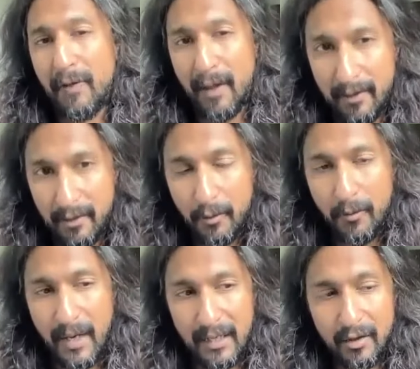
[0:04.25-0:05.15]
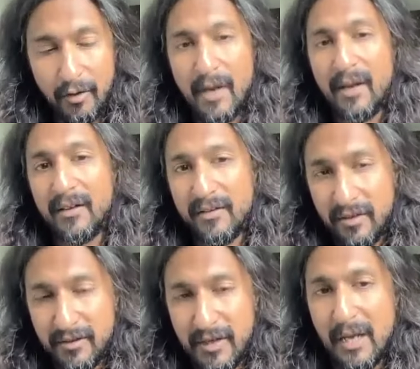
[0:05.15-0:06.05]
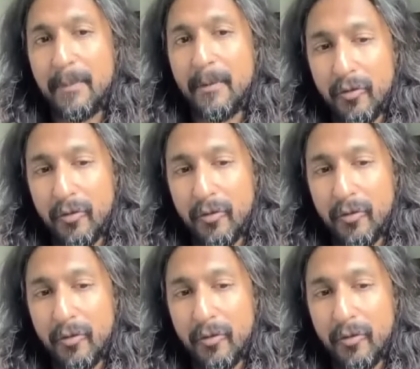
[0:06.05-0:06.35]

value and creating sustainable,